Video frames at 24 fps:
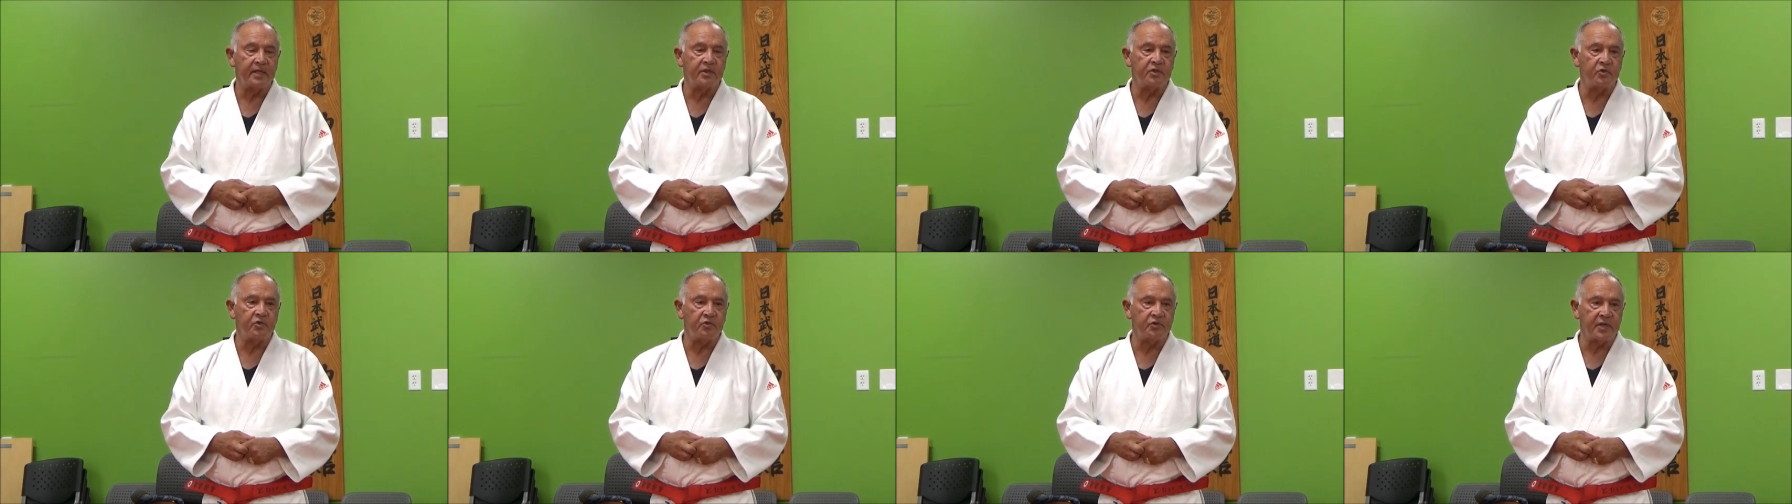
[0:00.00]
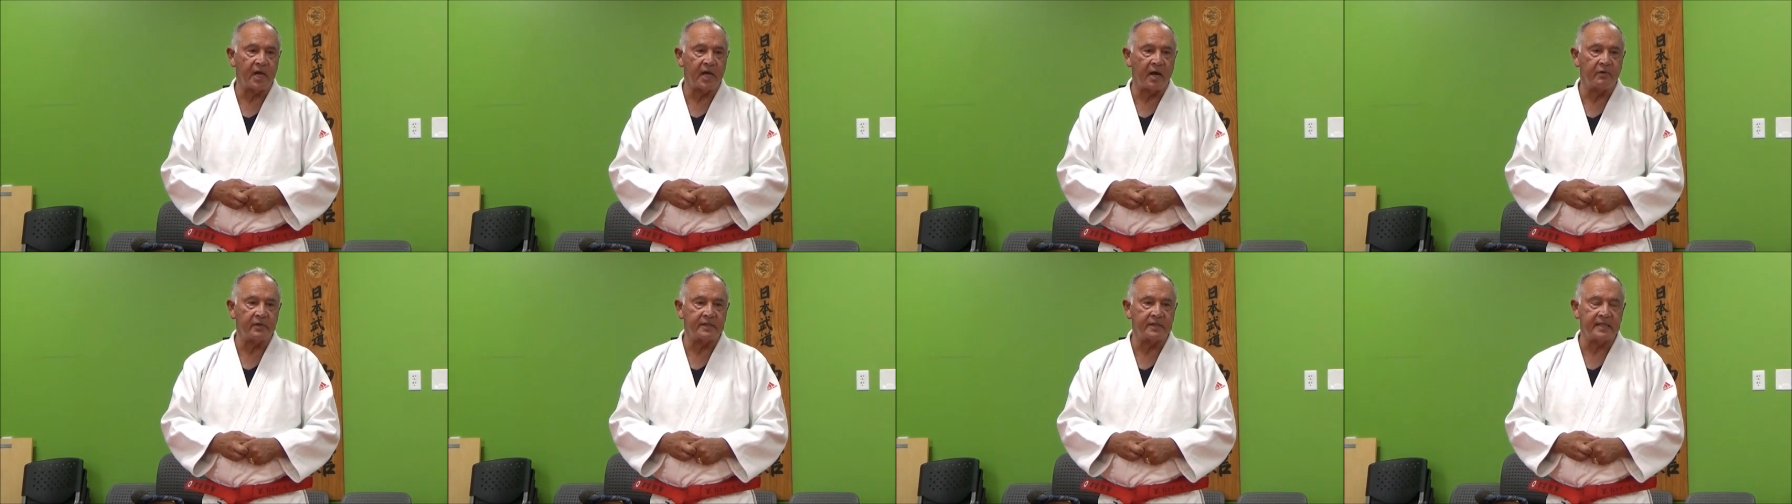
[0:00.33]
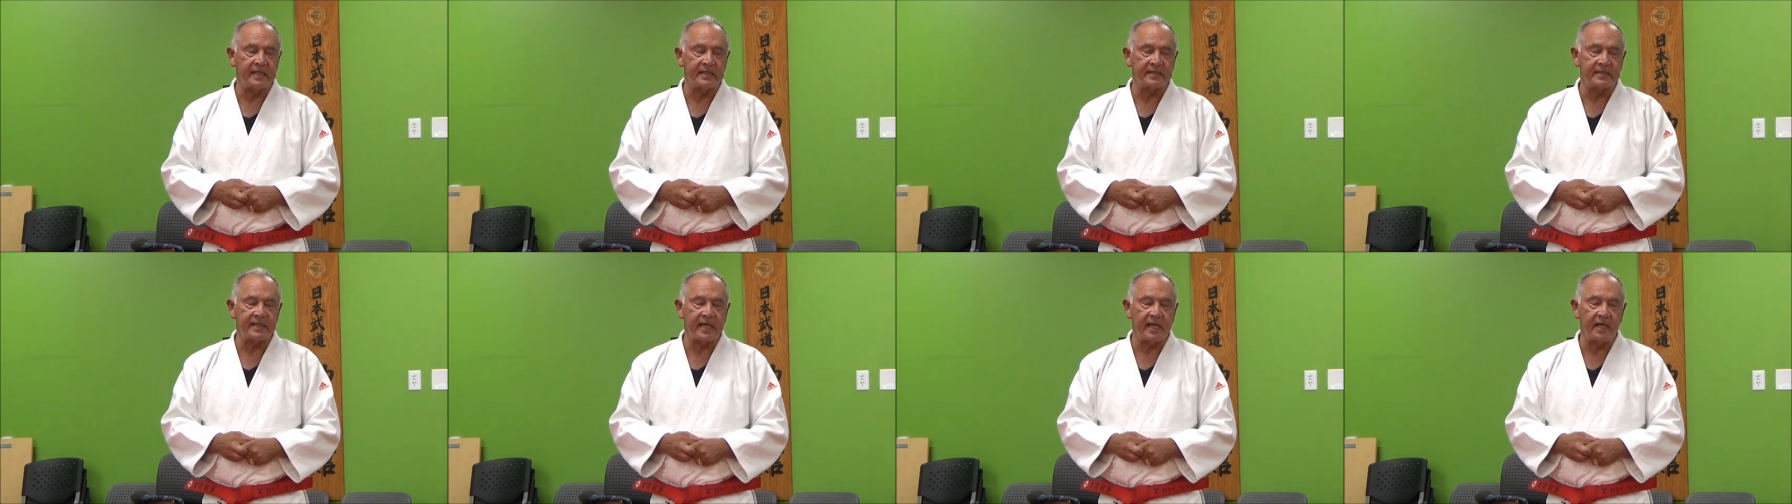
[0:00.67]
Tsuzawa
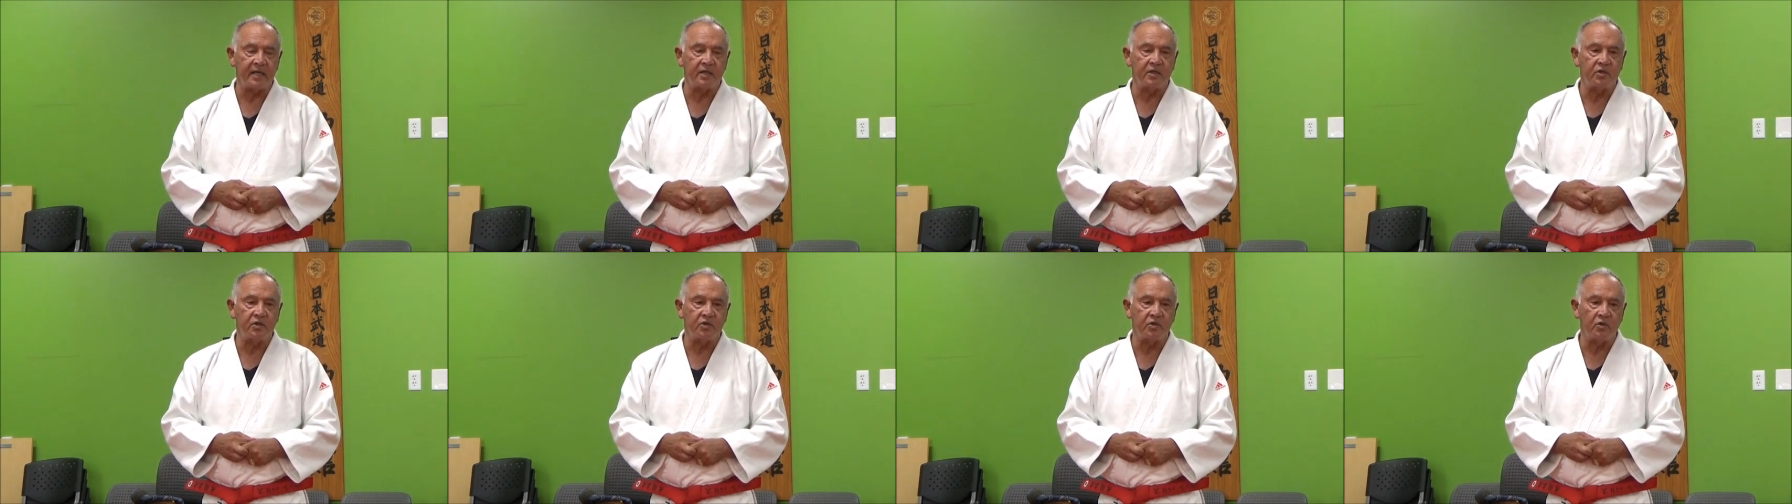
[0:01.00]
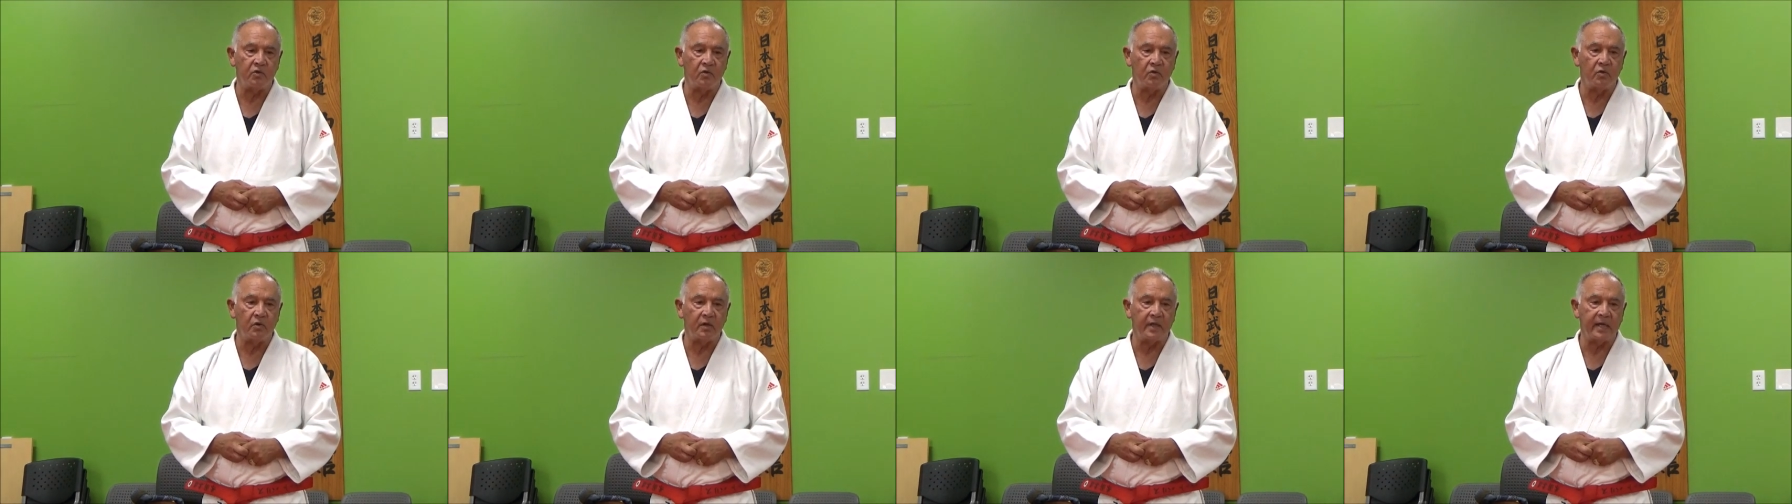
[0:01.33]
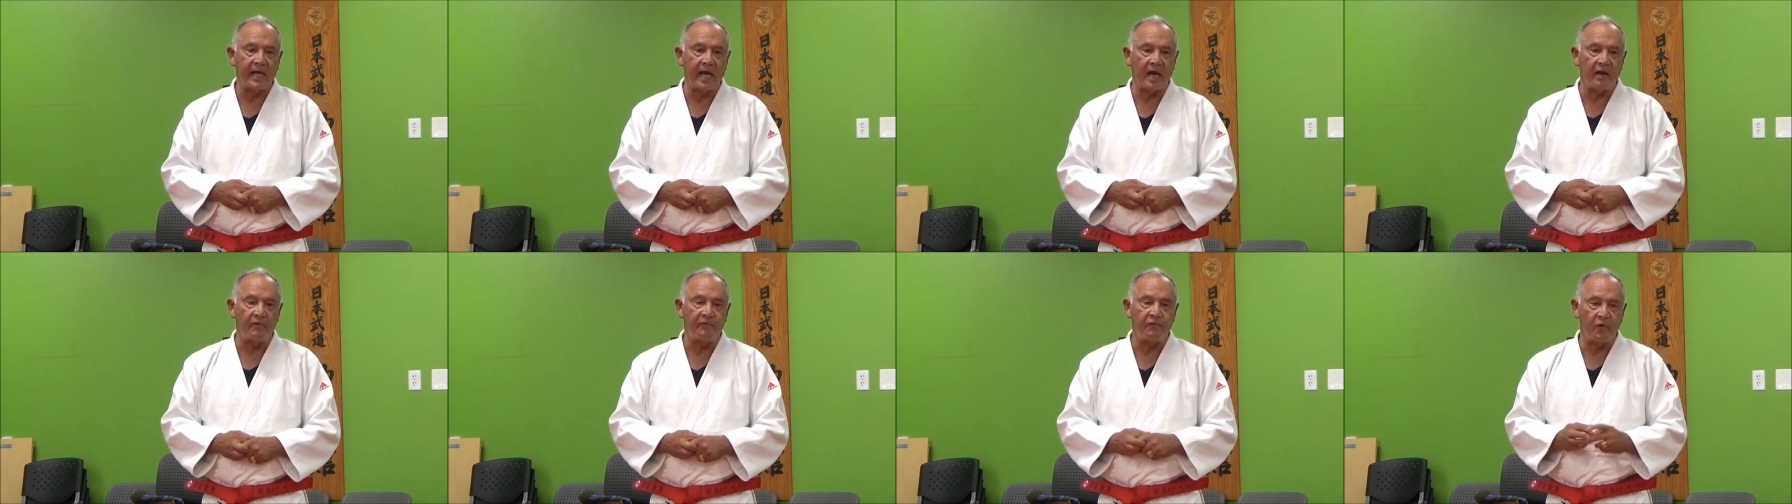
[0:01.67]
Sensei to
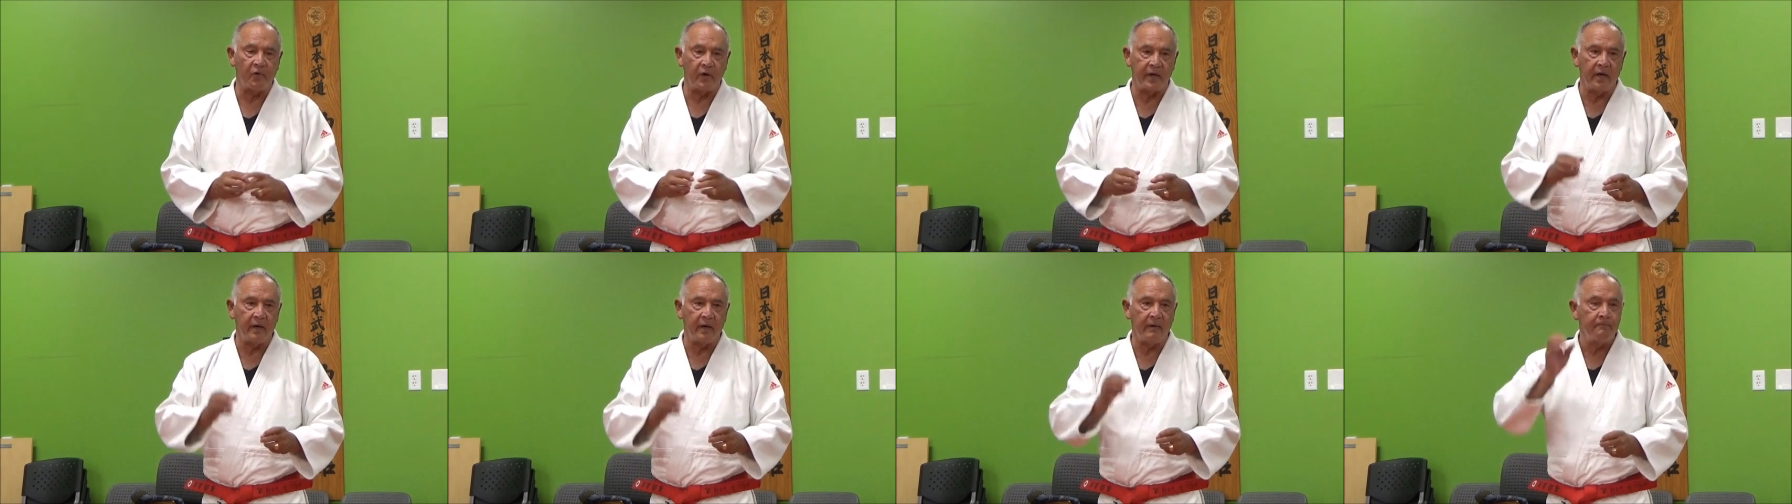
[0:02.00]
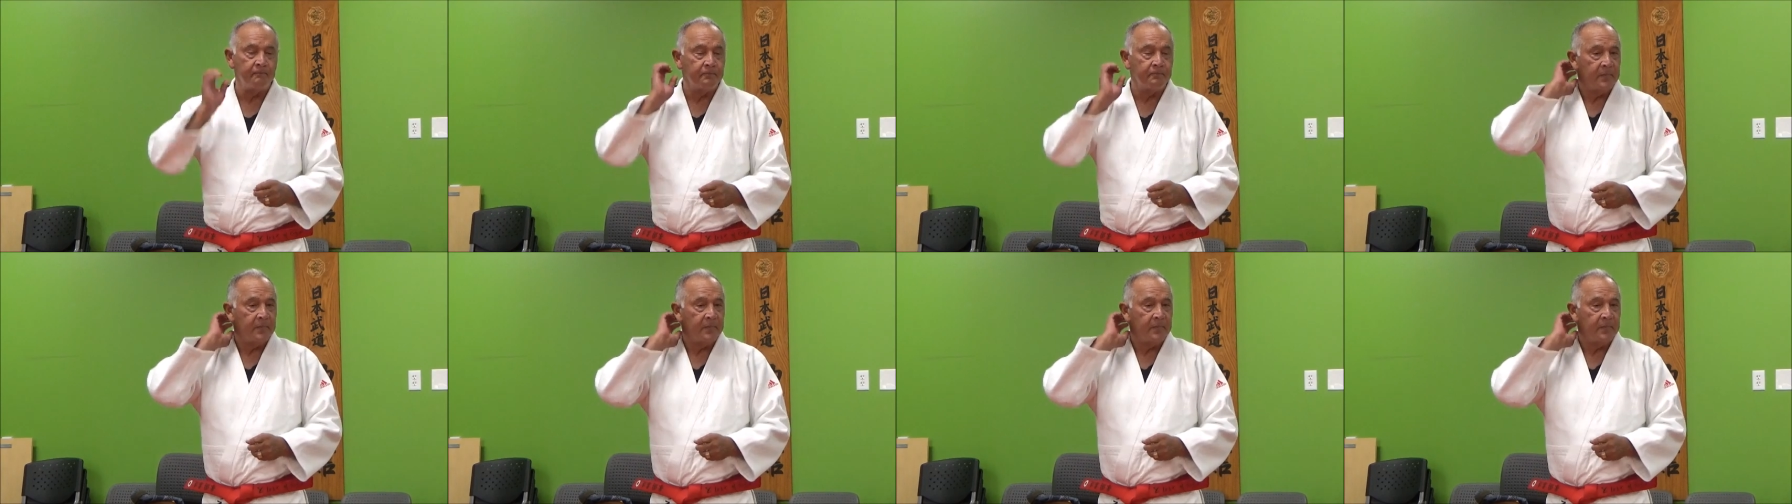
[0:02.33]
California,